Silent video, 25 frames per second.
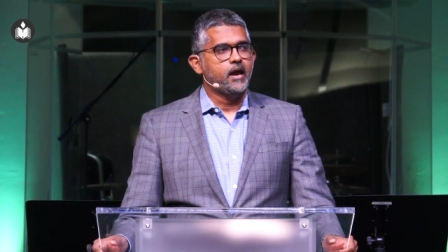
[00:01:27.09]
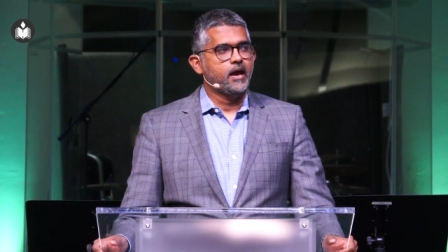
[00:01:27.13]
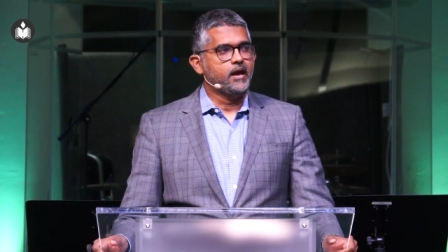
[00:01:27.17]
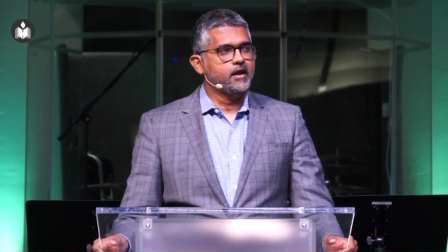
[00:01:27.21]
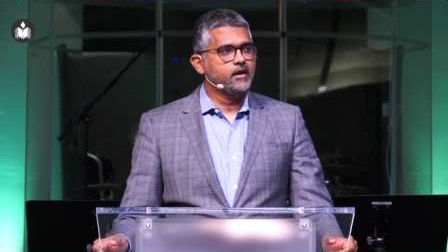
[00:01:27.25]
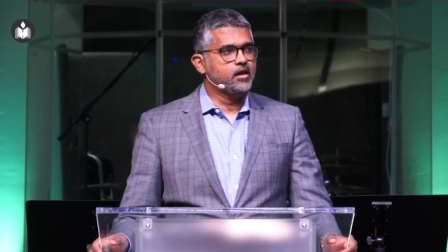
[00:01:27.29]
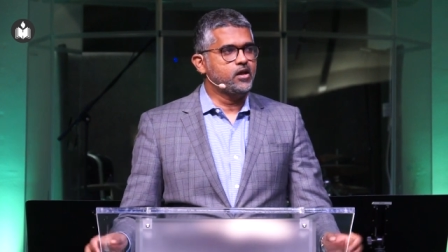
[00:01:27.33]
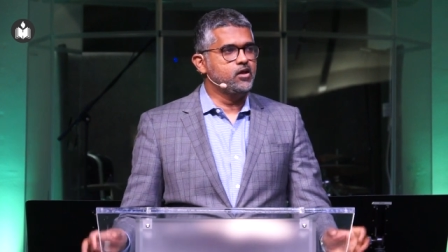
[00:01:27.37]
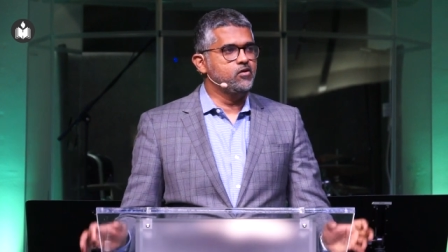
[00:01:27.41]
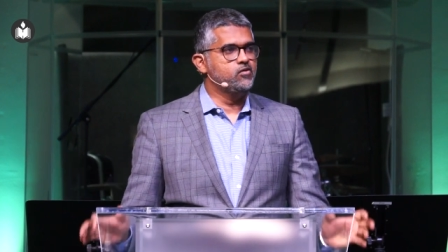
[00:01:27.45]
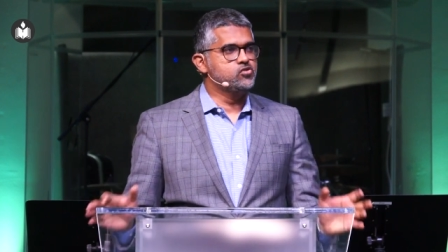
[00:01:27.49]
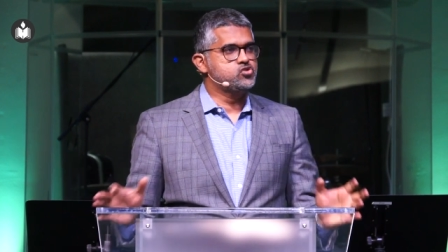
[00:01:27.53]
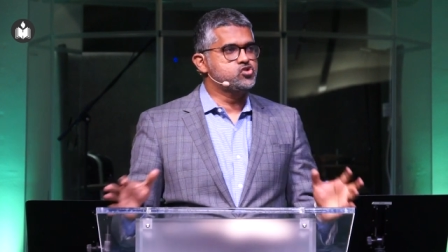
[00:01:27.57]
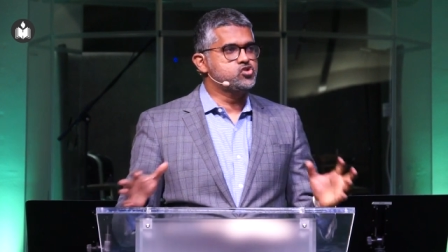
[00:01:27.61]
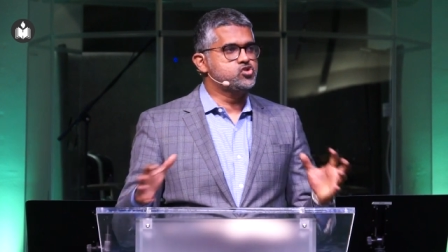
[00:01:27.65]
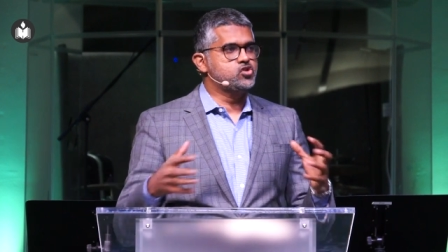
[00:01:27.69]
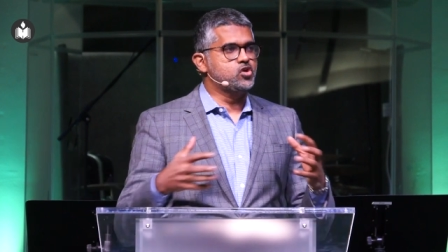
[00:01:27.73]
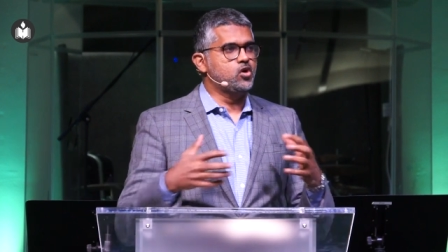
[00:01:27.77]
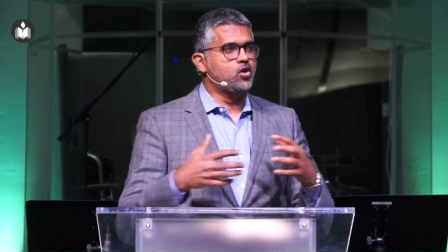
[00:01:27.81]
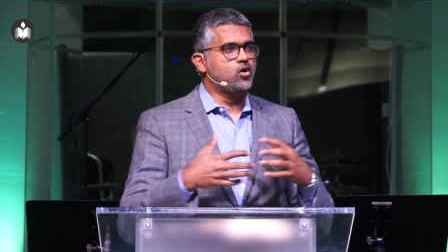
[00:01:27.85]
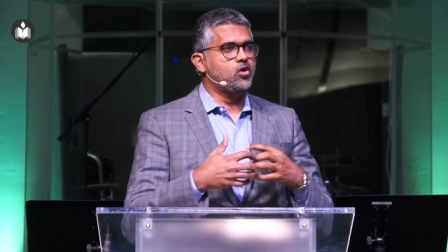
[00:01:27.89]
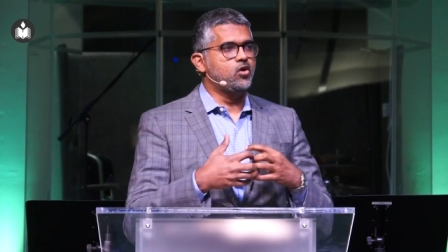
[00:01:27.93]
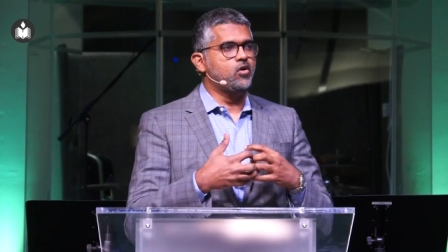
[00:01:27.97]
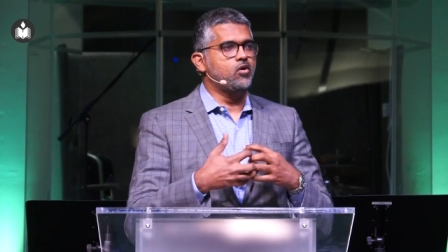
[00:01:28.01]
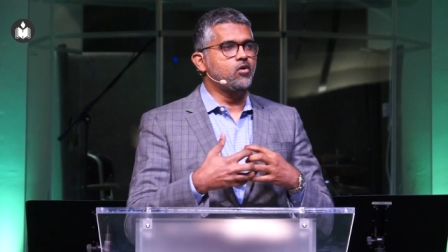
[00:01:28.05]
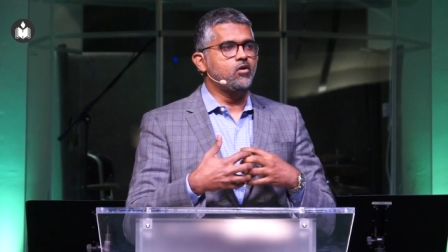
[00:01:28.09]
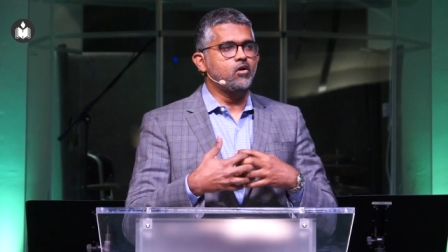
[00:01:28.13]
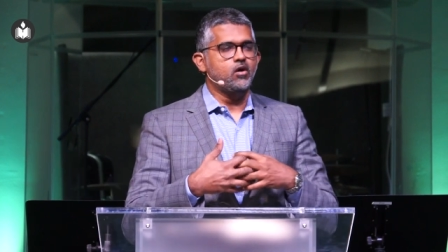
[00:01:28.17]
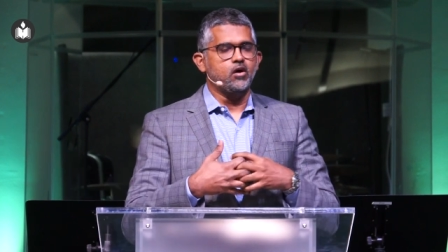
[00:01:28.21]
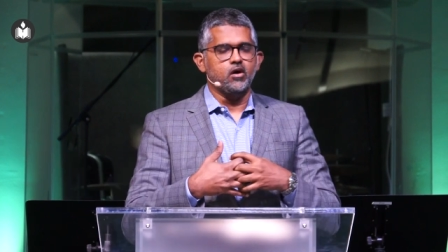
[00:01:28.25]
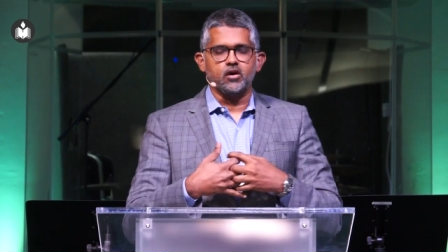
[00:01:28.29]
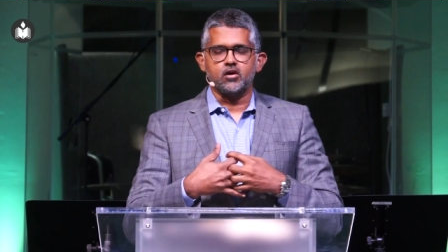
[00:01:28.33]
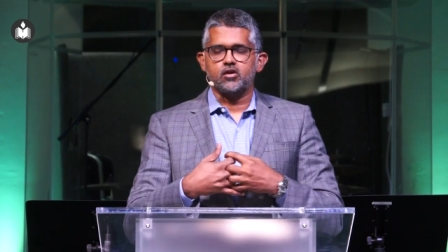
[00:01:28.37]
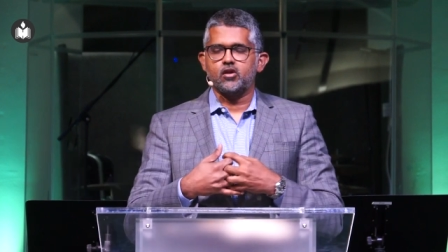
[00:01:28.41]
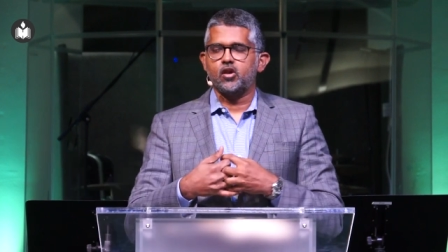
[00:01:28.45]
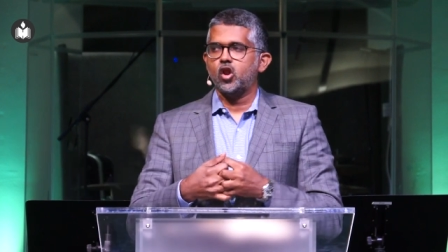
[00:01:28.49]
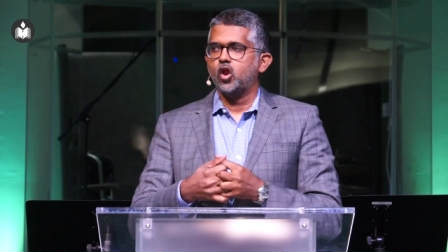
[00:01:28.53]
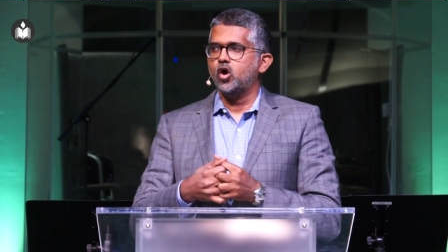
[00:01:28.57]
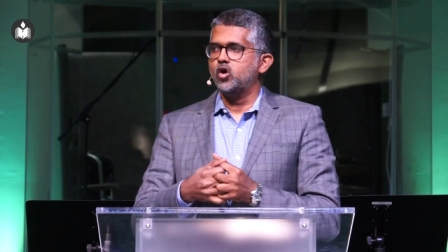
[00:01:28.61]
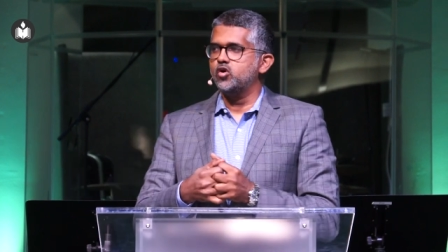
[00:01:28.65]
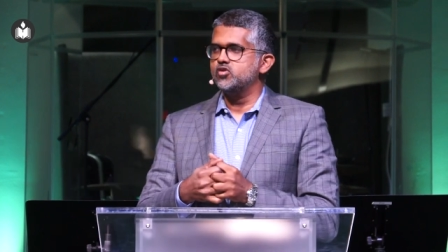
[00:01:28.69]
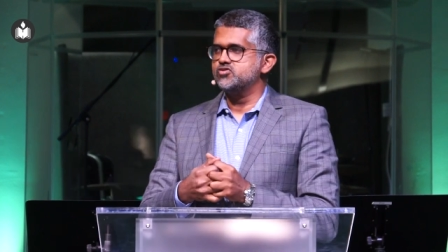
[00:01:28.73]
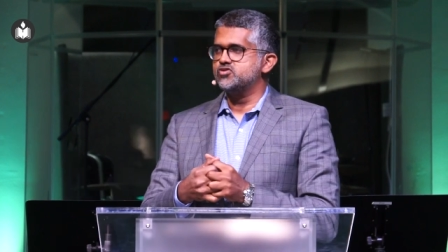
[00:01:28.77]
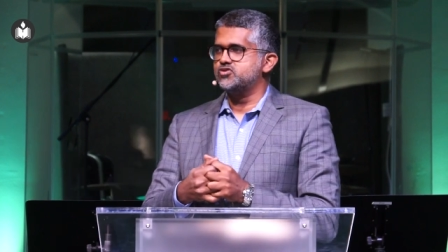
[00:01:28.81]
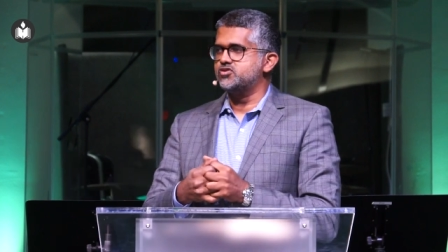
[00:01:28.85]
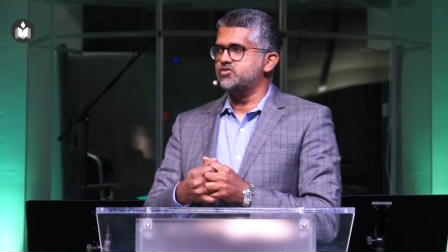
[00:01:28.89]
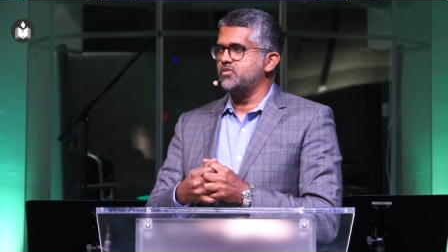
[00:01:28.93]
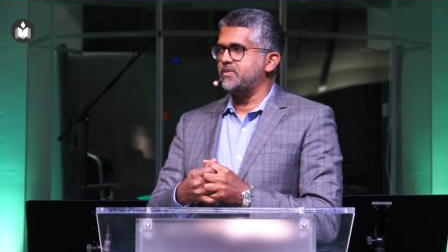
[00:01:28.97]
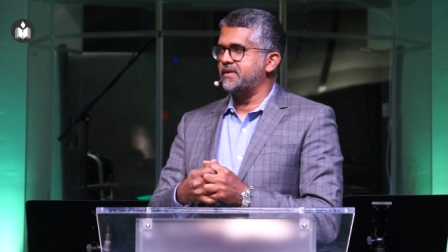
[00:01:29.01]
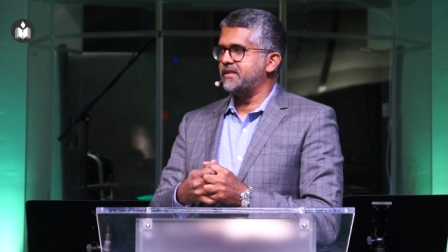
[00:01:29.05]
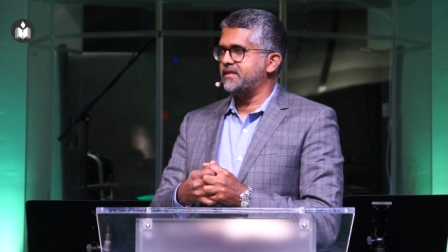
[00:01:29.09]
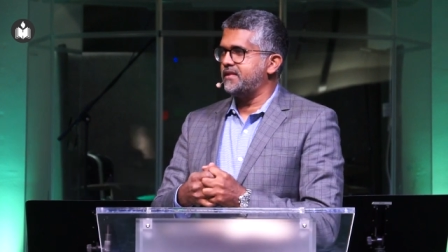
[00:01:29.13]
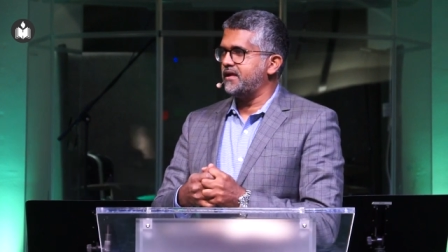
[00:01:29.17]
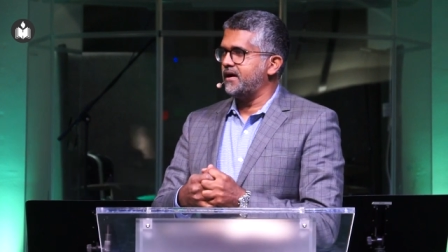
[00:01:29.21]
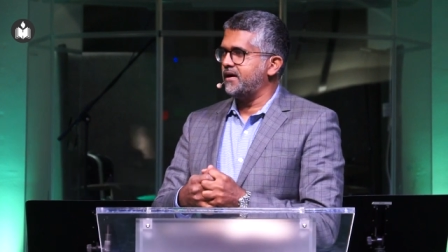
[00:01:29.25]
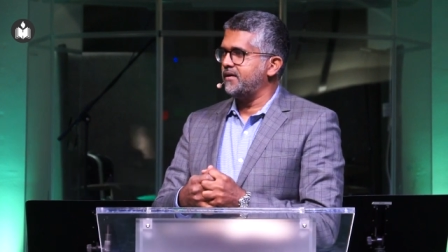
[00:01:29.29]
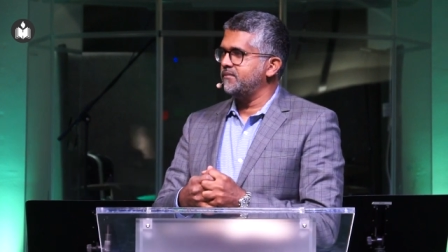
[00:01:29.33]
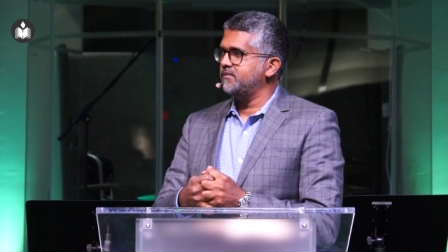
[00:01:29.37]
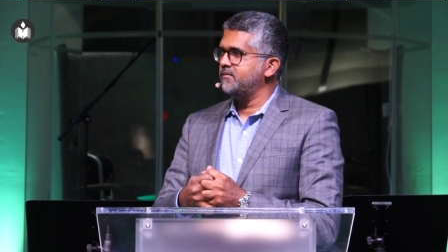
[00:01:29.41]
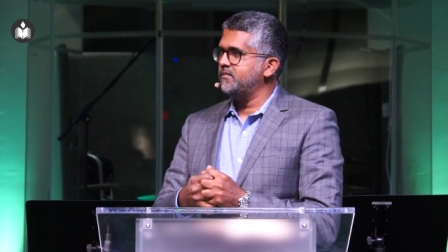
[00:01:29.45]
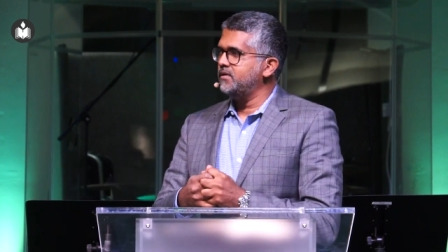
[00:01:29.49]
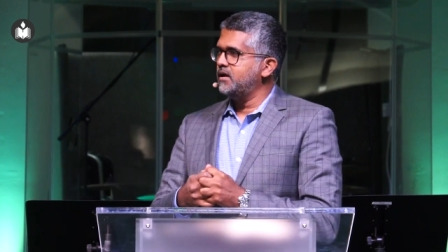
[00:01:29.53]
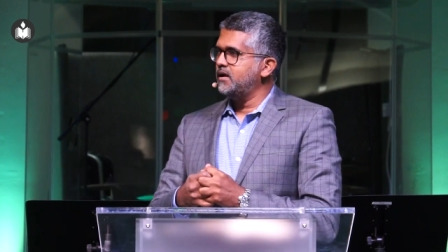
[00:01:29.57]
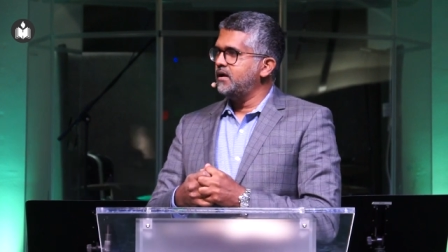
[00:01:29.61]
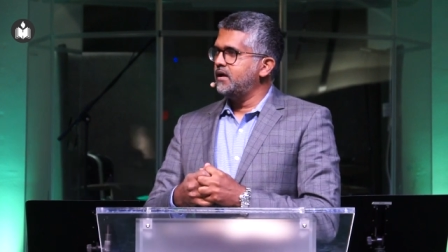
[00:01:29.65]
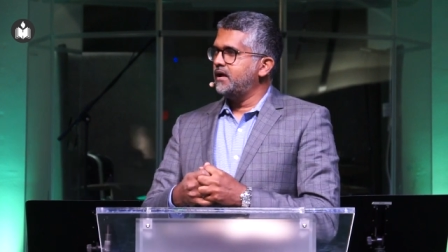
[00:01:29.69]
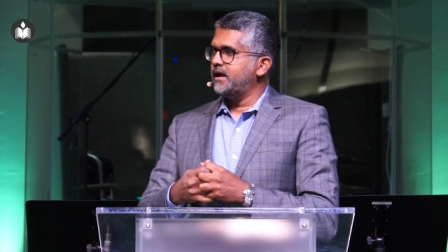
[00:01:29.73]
and he was so close with them.